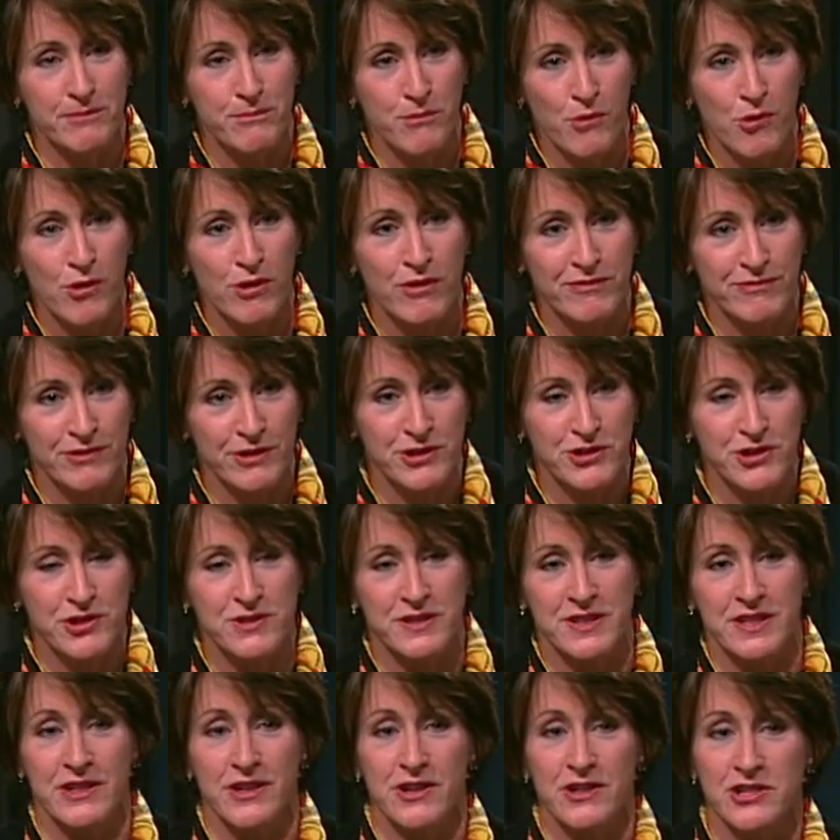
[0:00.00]
moral
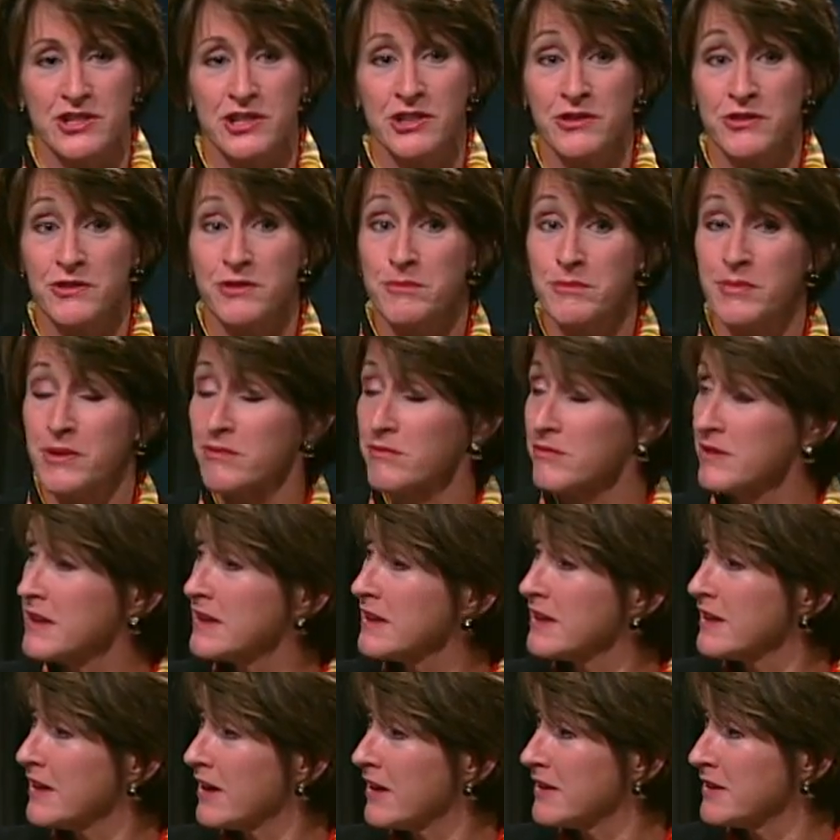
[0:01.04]
virtues in our children, but
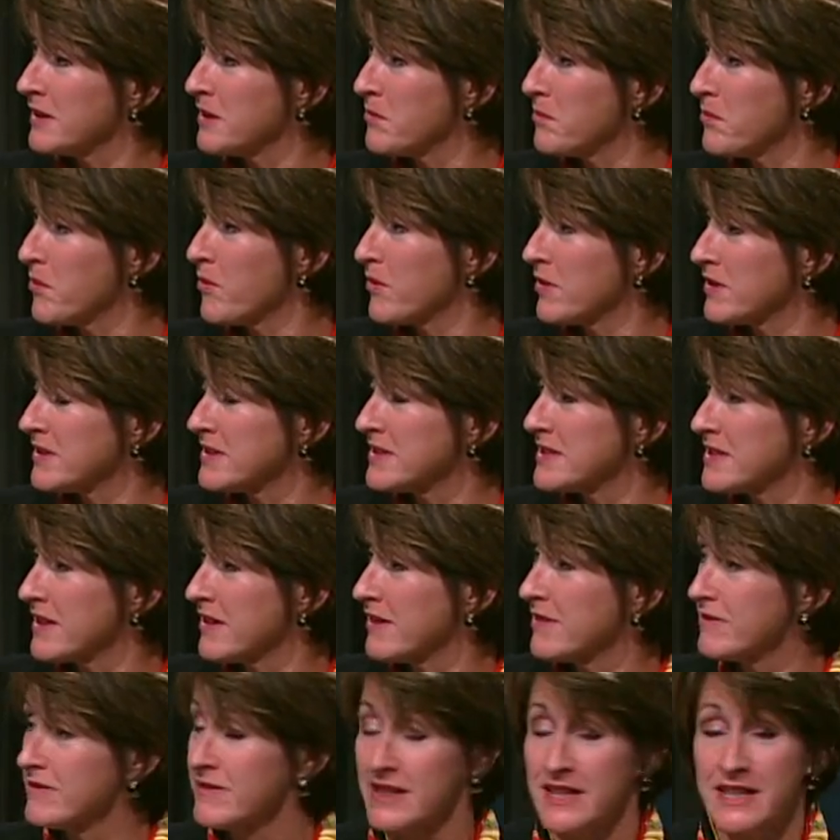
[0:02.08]
really on the importance
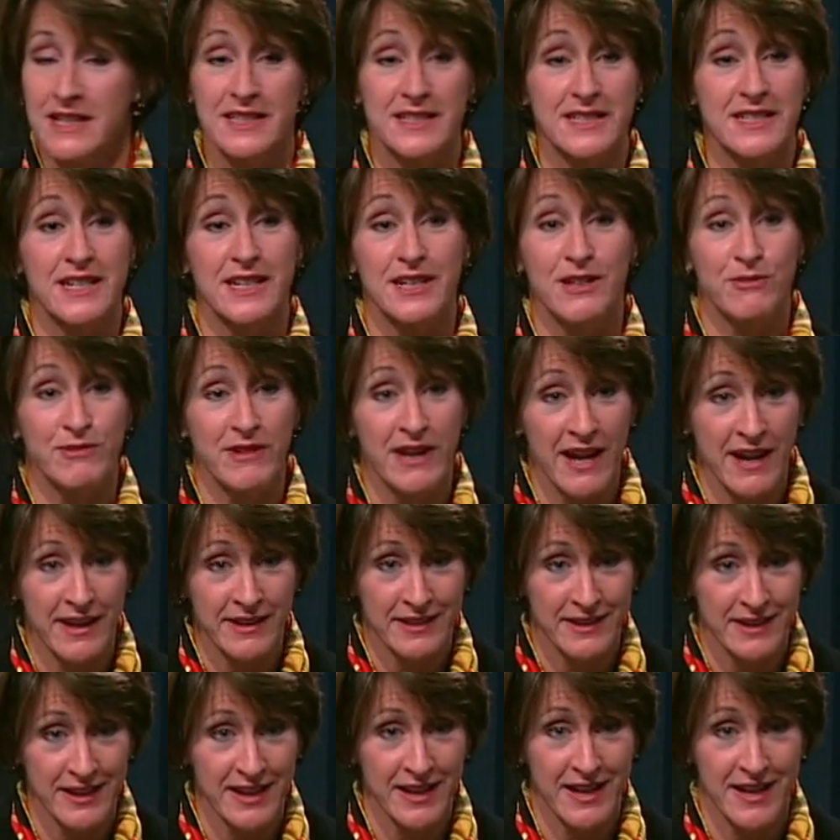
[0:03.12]
of seeing
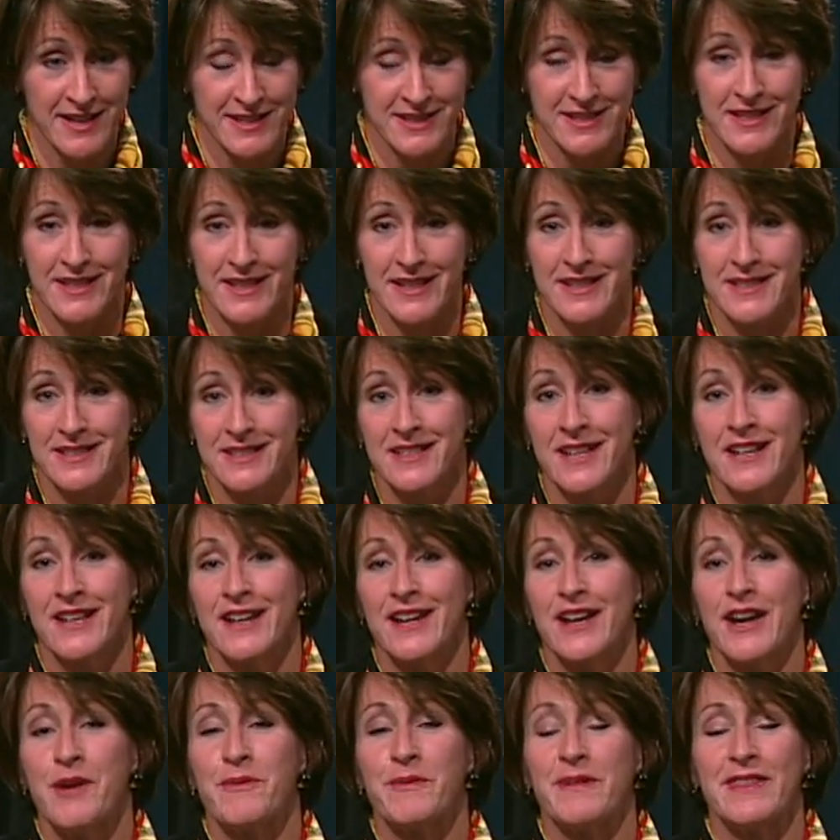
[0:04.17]
reality as it is.
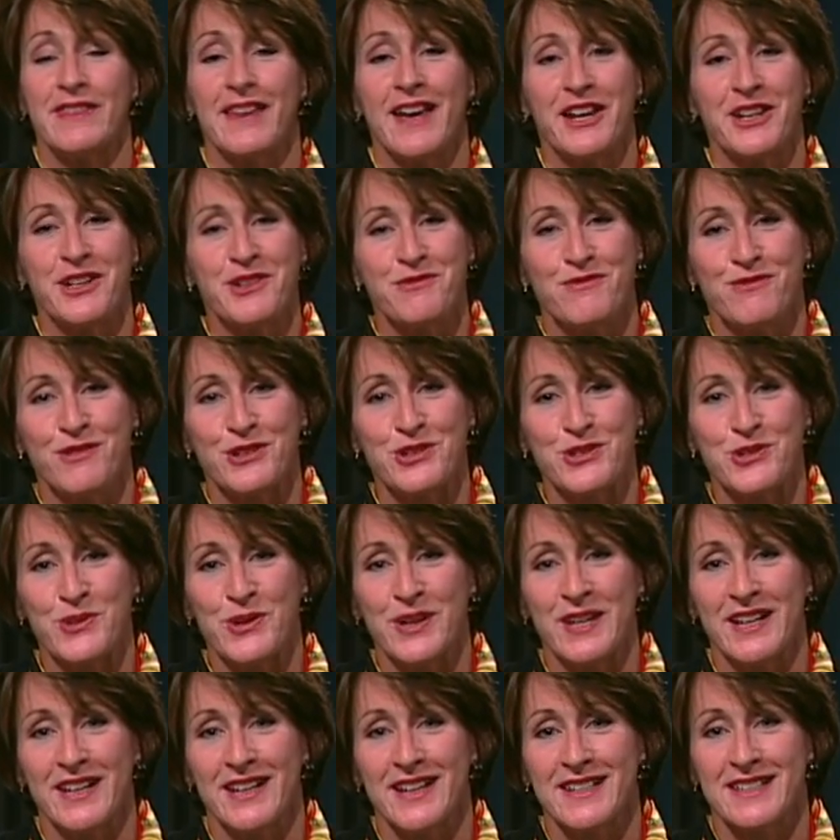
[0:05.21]
We thank you for
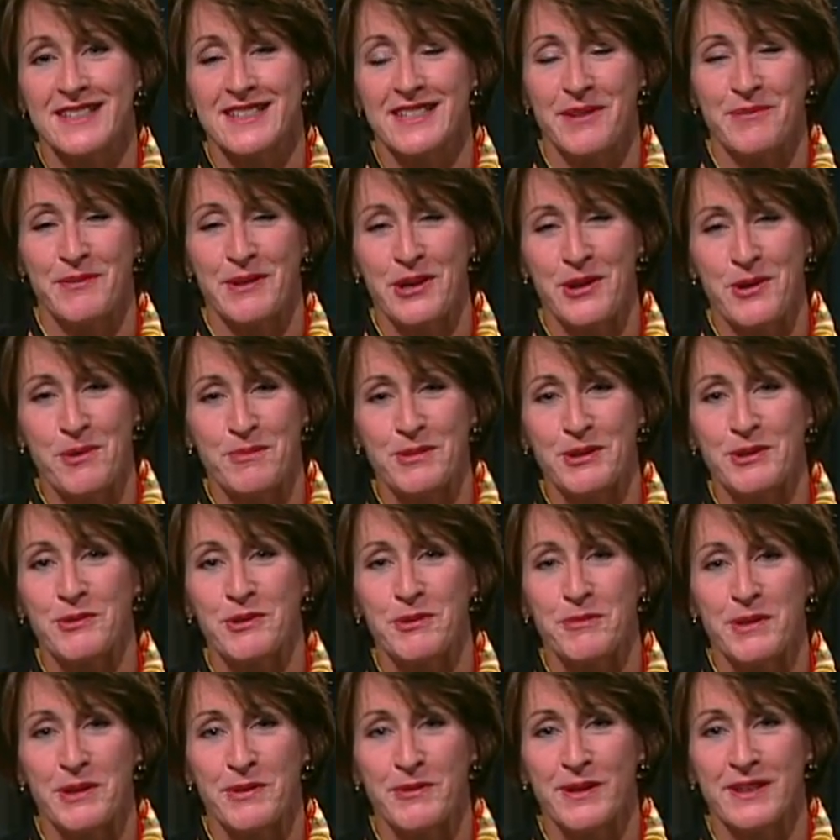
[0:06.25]
joining us, and we hope you will
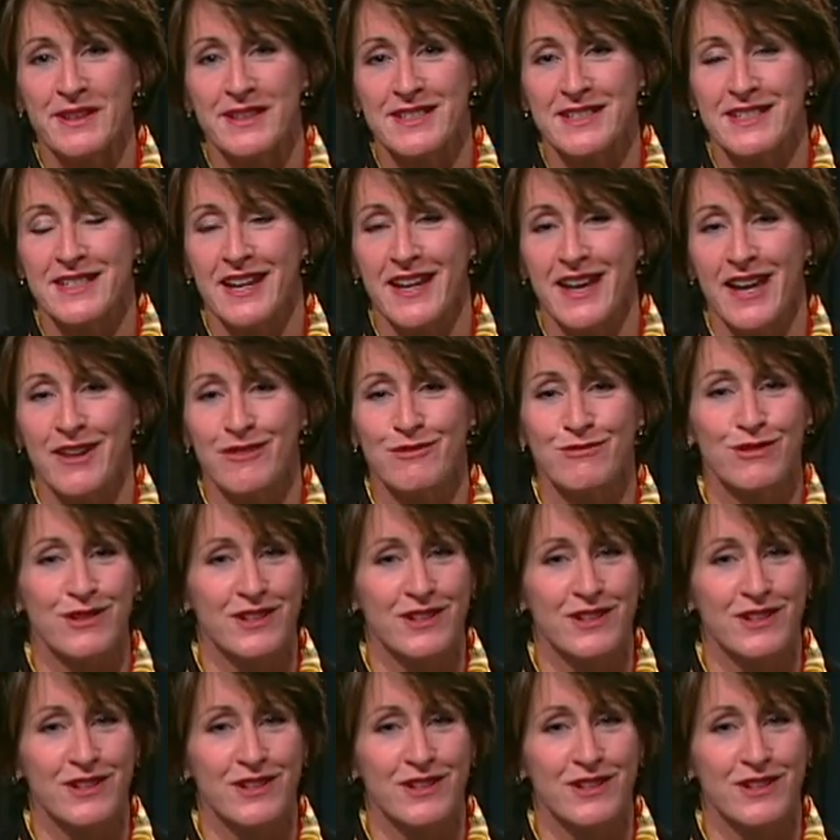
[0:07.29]
be with us again for